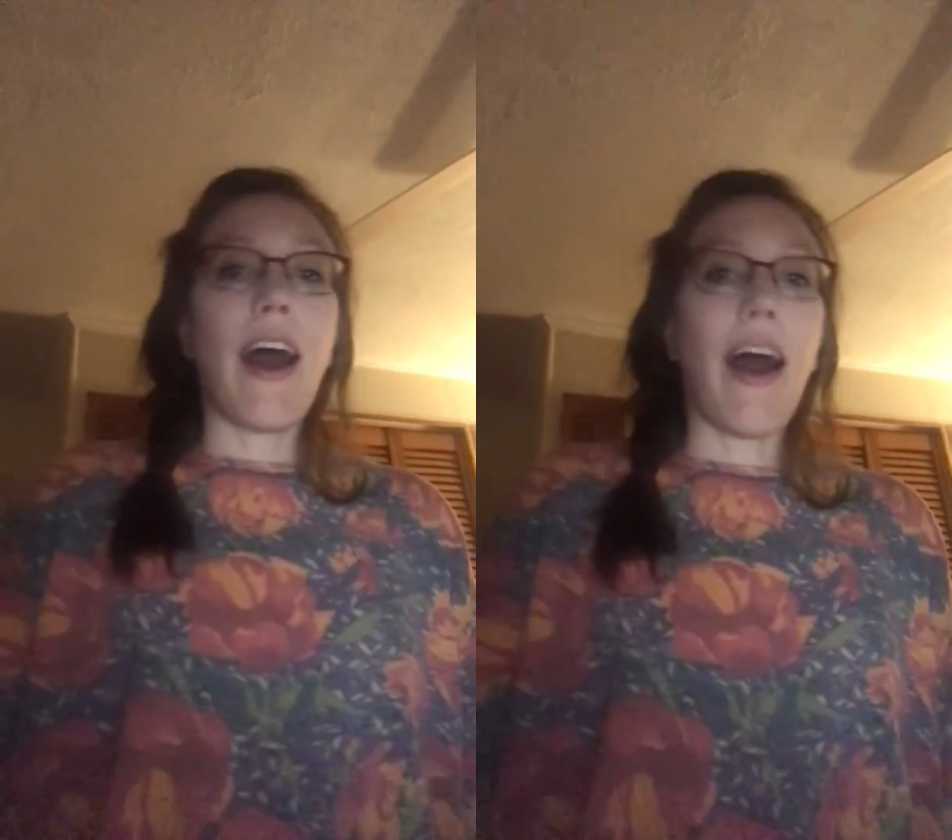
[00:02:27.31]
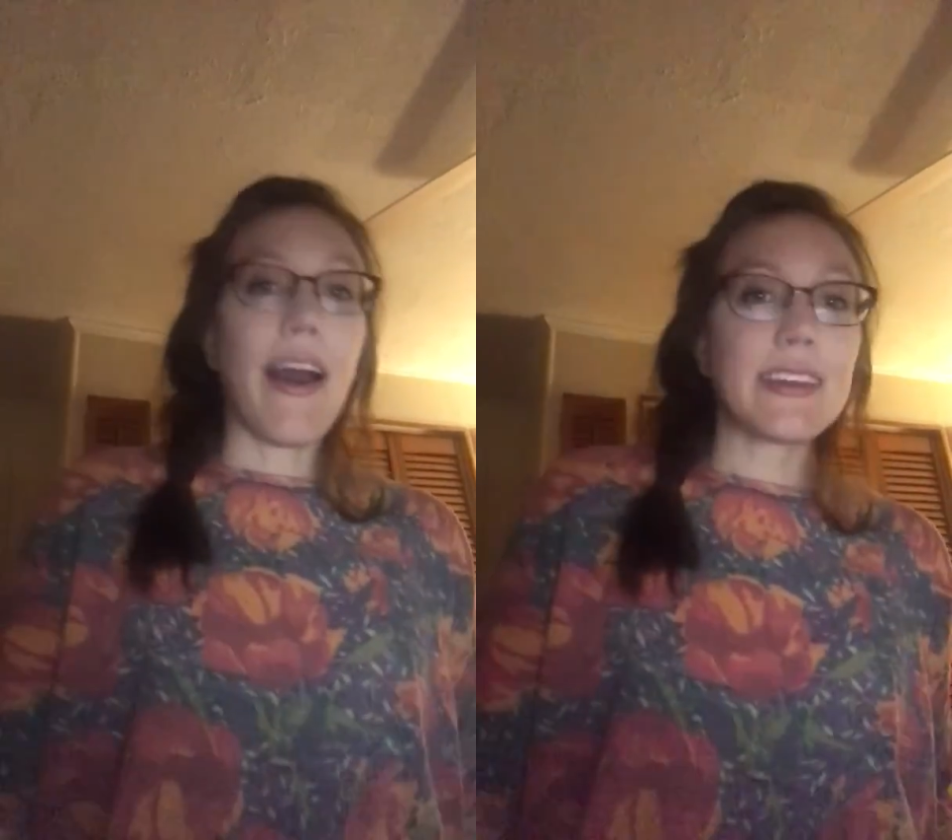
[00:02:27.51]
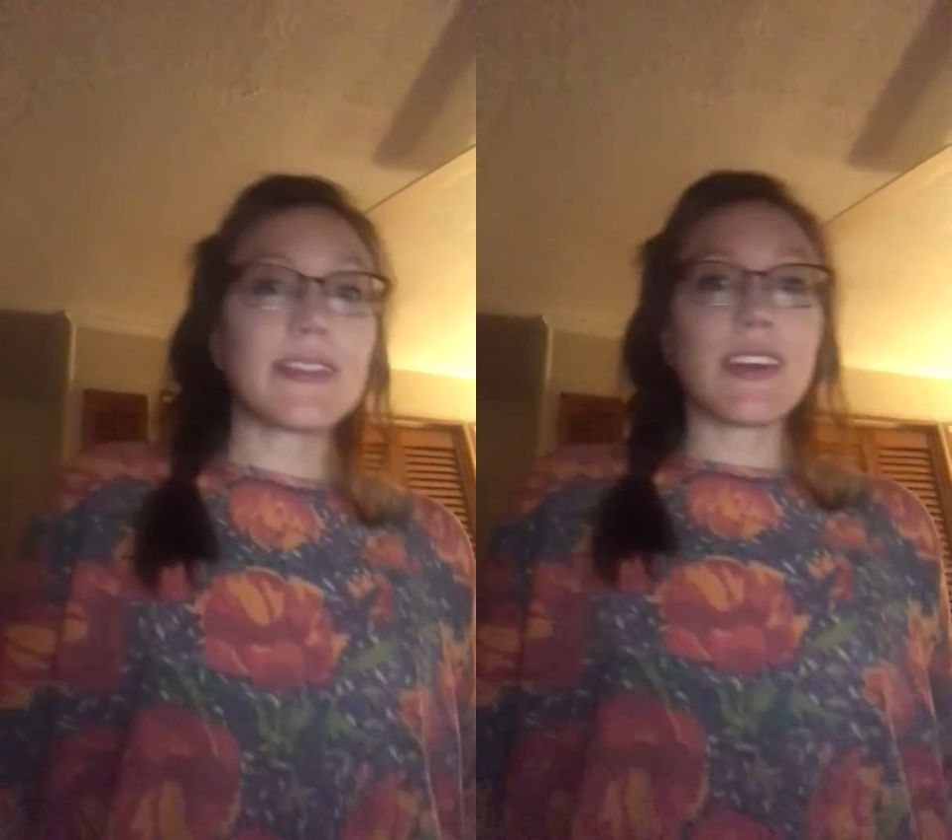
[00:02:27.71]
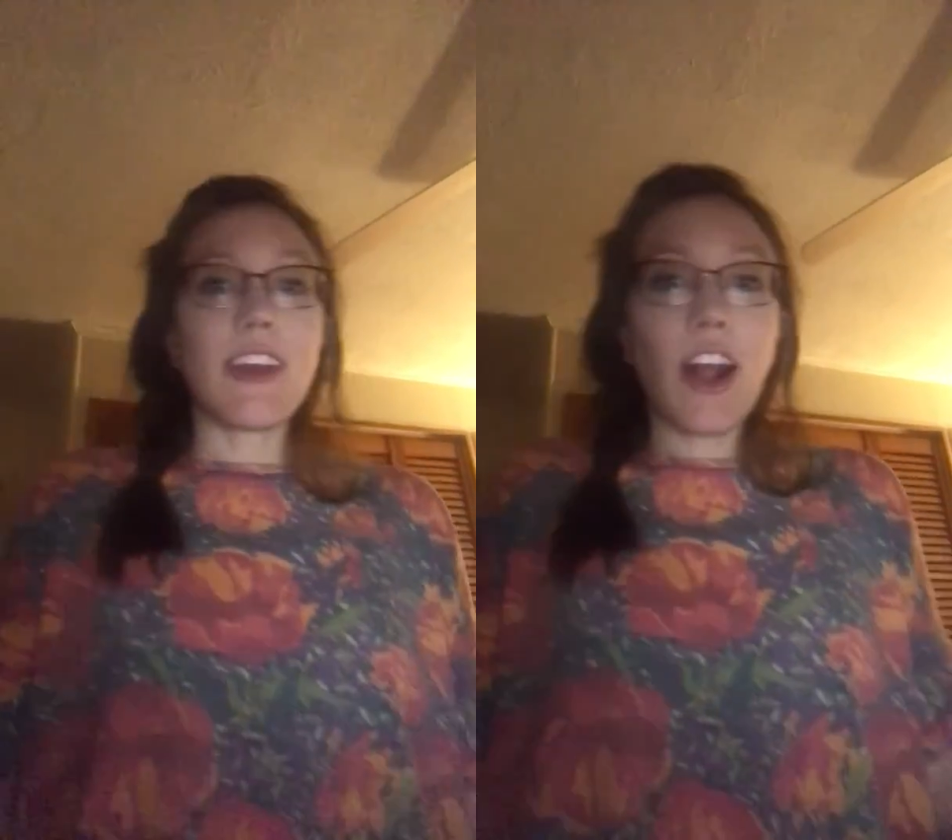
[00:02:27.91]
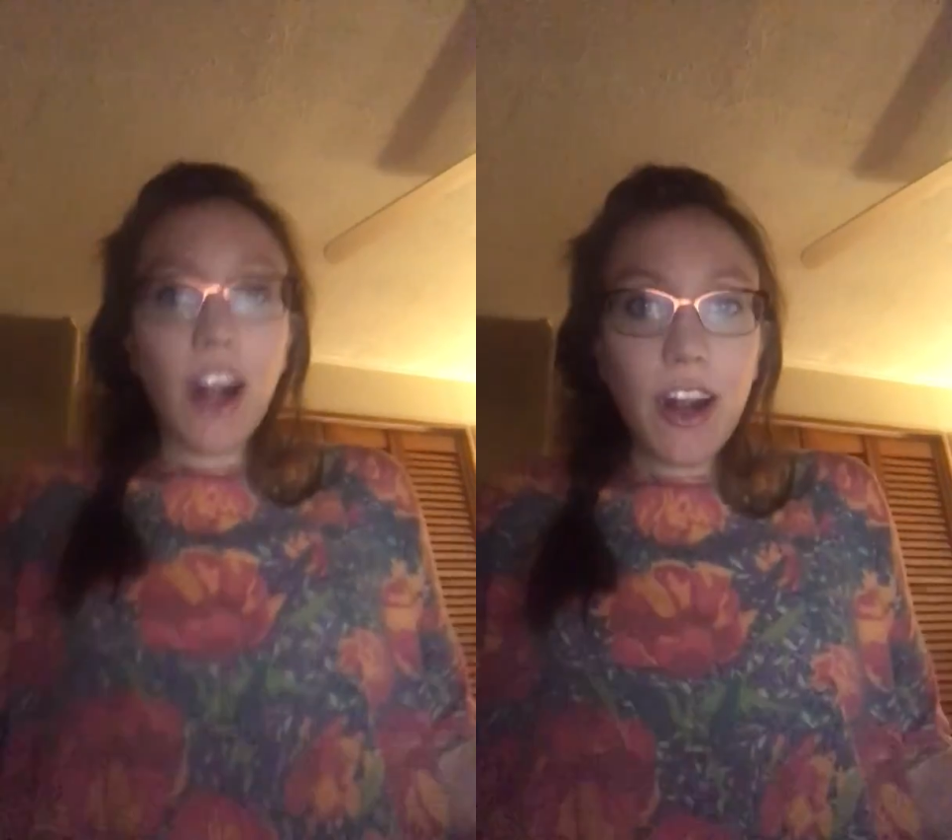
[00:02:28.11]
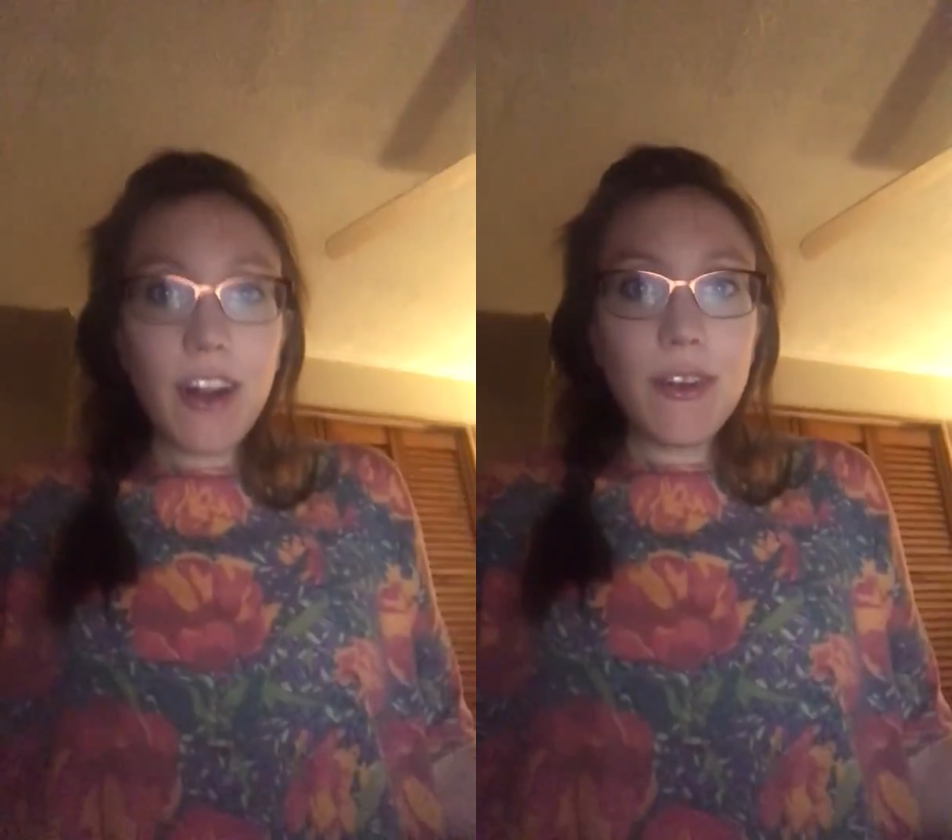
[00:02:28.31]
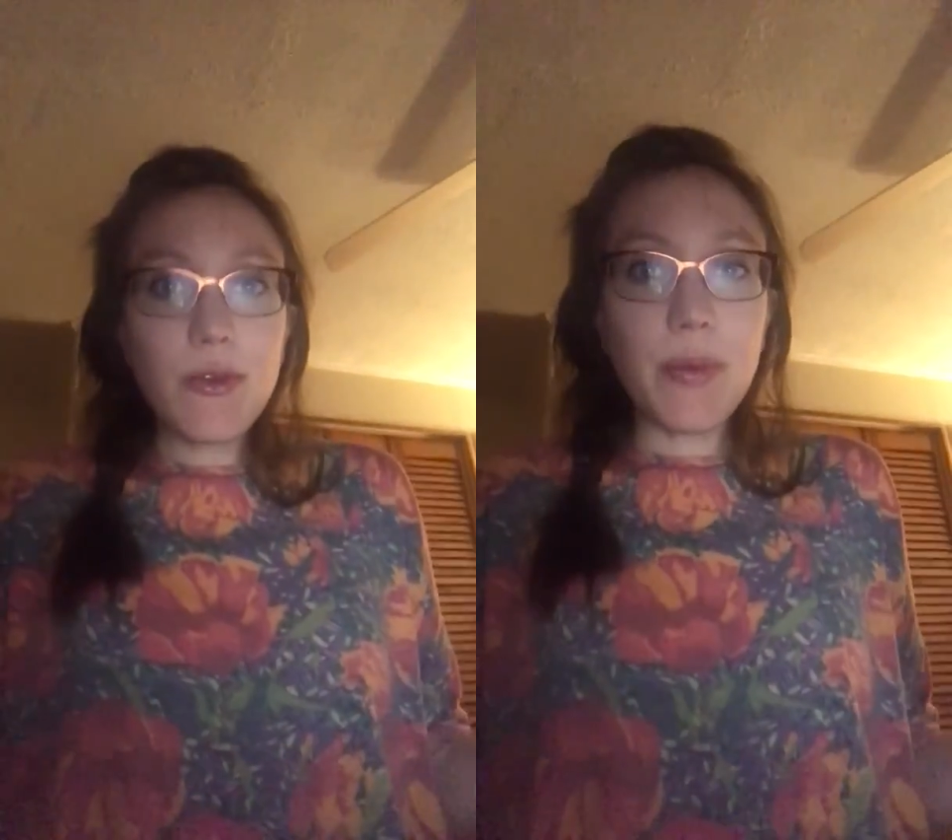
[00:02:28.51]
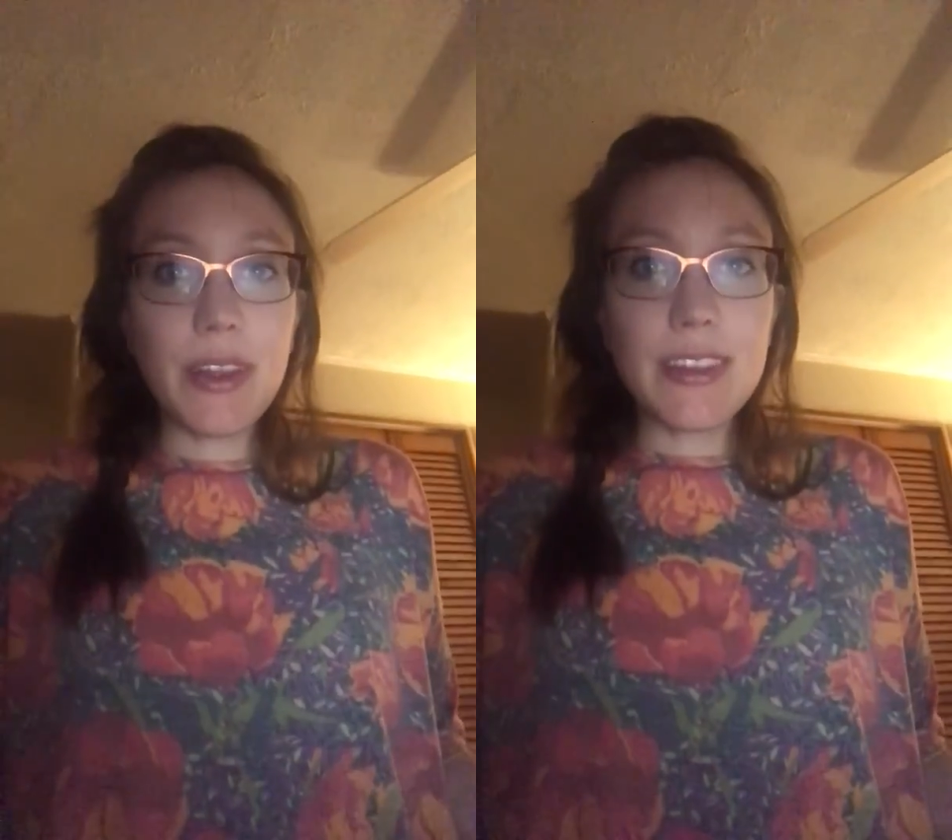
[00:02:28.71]
I see her
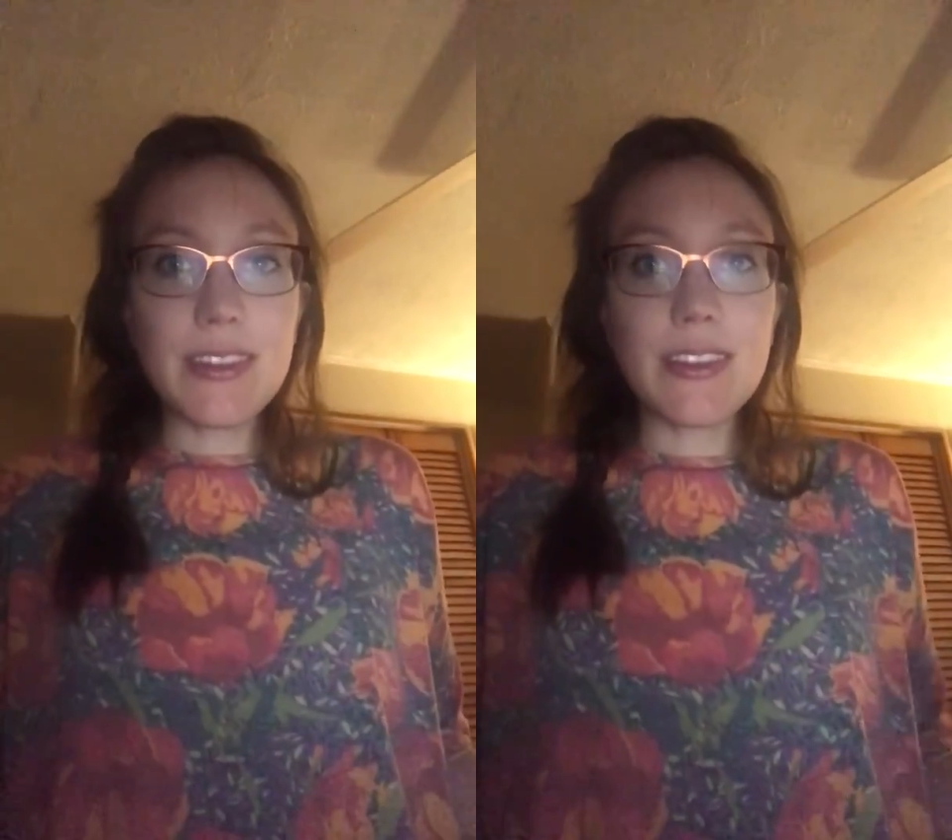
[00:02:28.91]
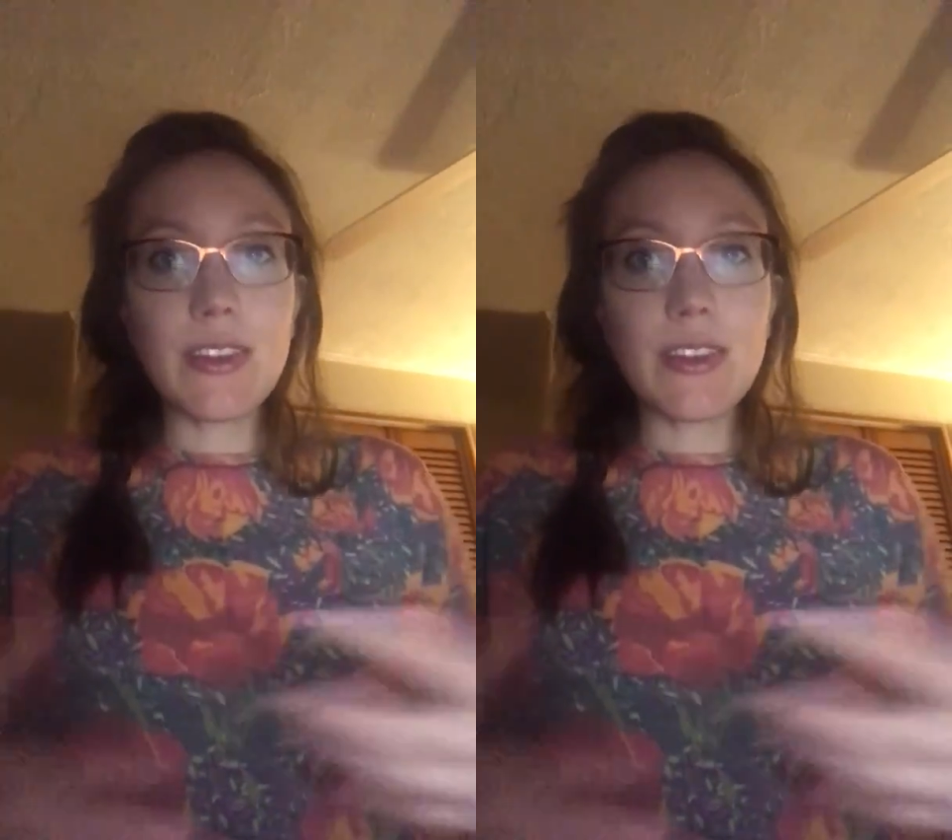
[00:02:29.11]
replaces